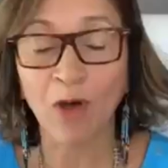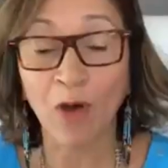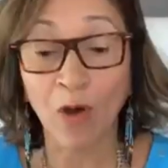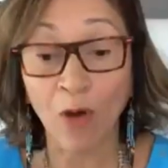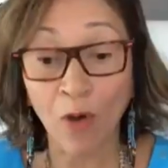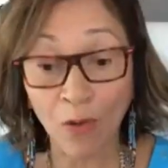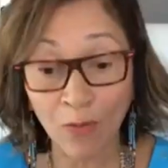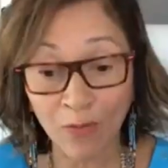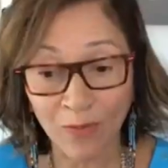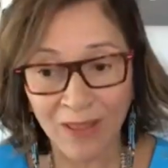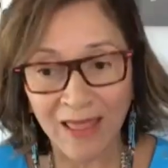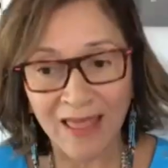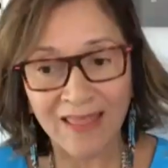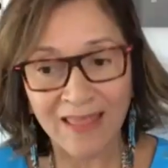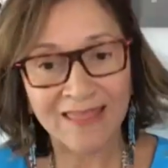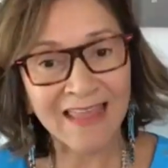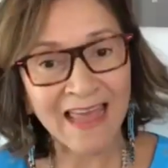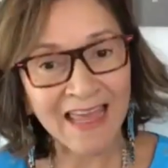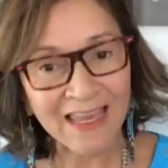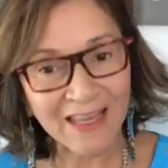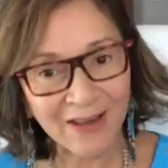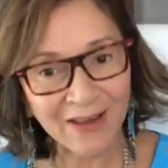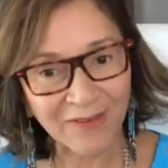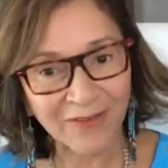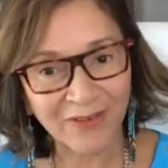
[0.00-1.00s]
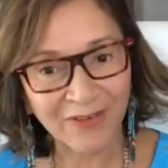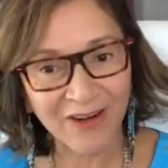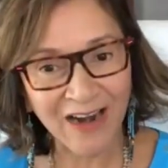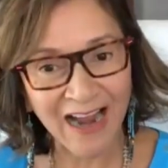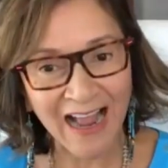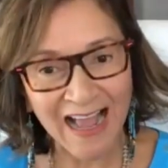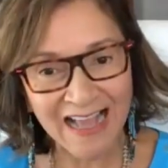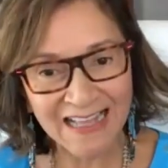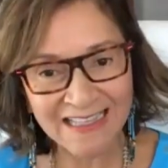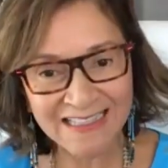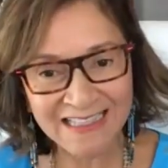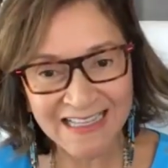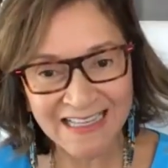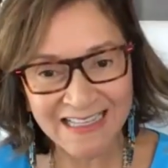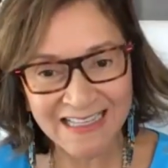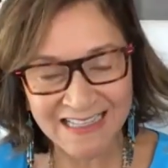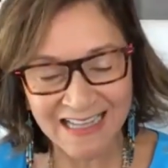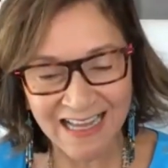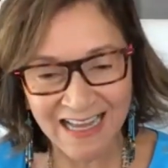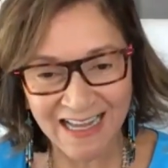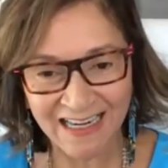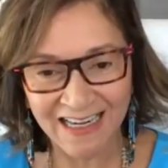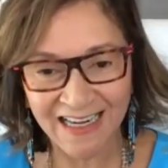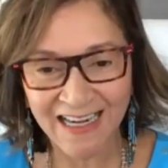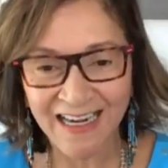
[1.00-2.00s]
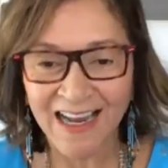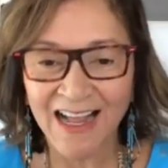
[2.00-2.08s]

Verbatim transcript: oh, thank you for asking, Donna.